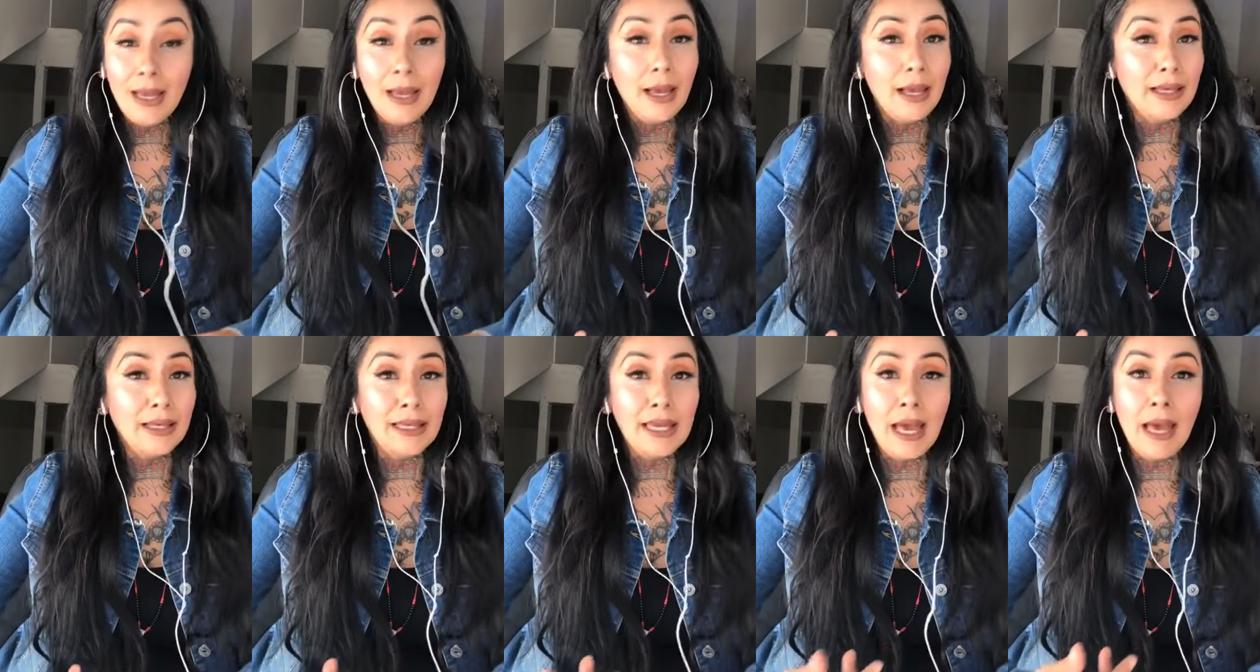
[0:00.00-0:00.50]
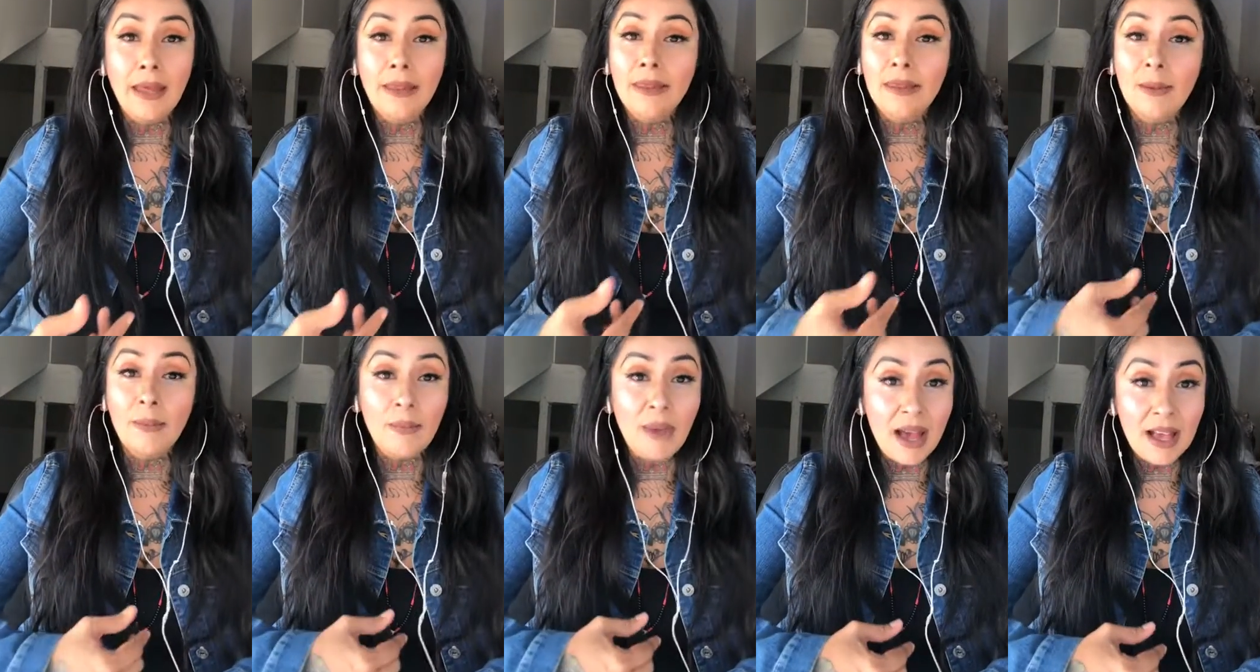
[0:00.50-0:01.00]
Again,
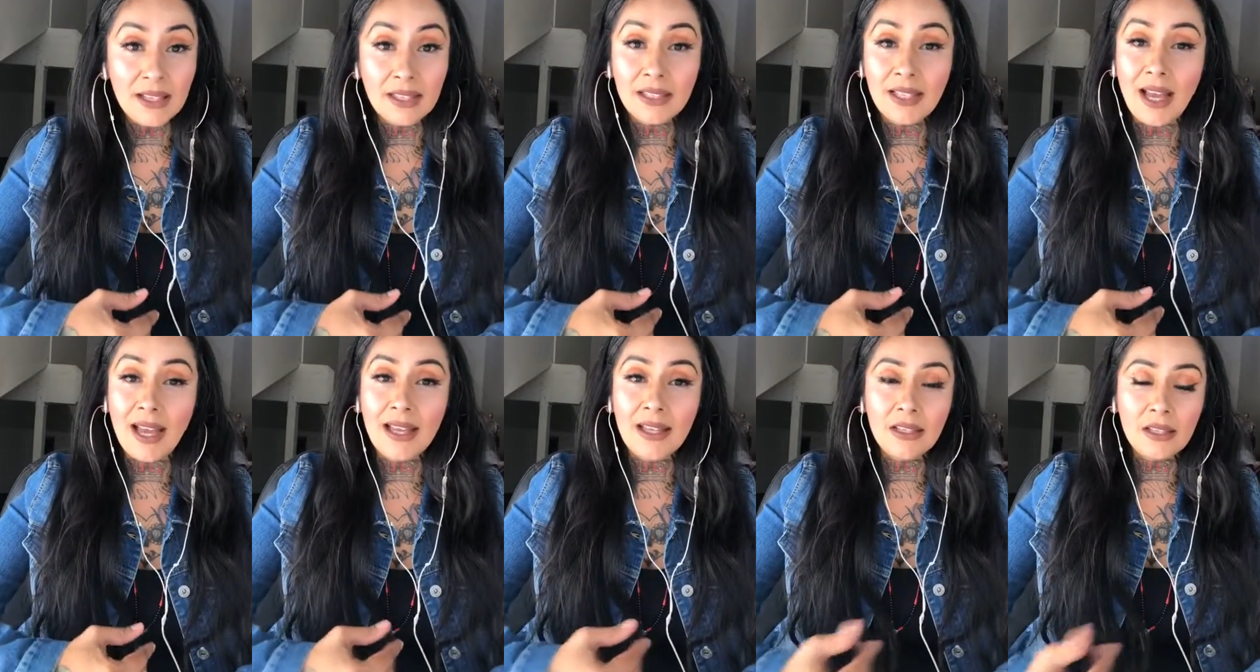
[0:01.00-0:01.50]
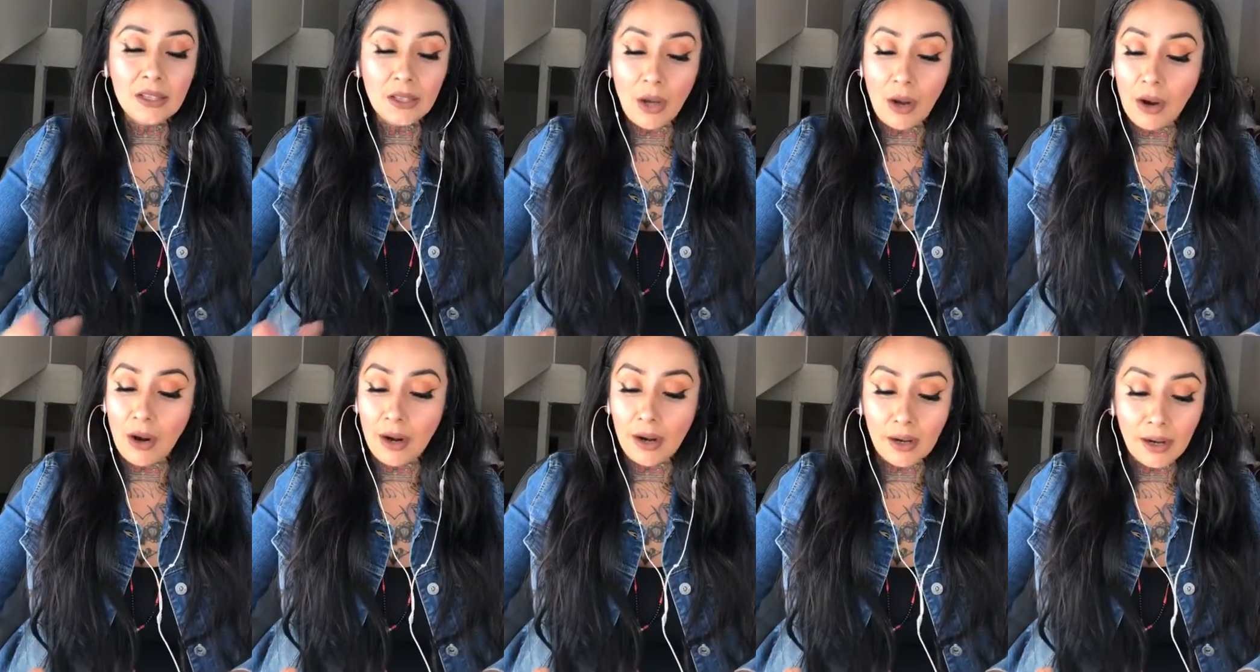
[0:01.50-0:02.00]
the best sites
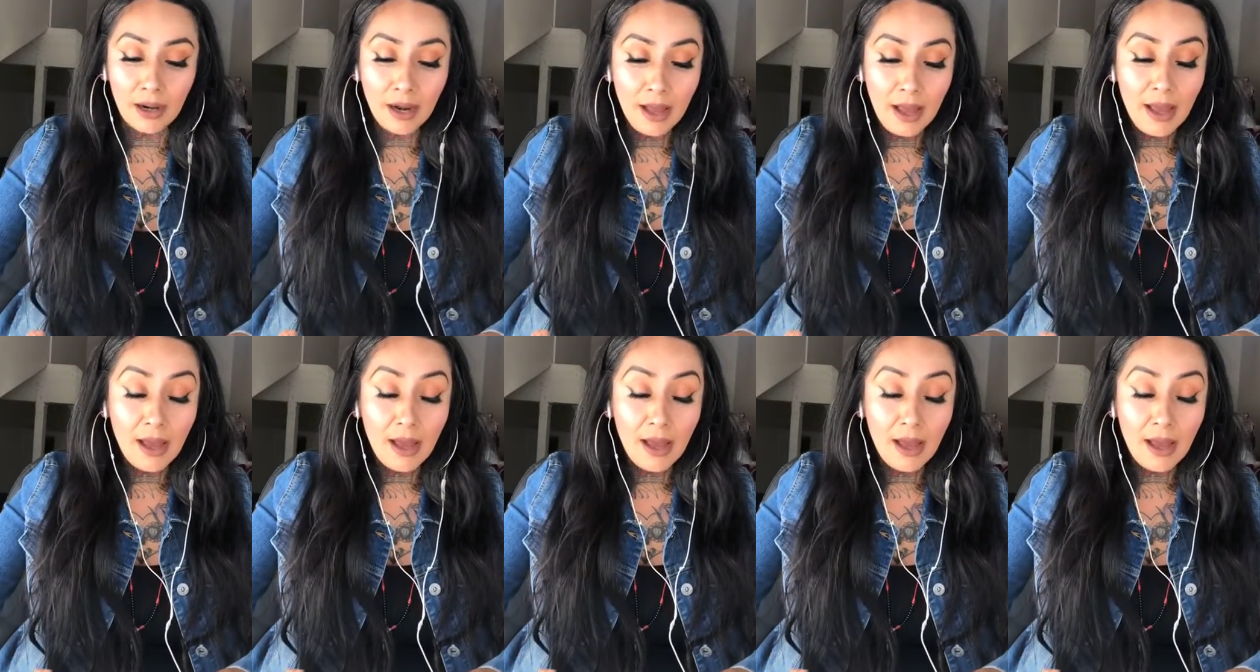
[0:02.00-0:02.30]
are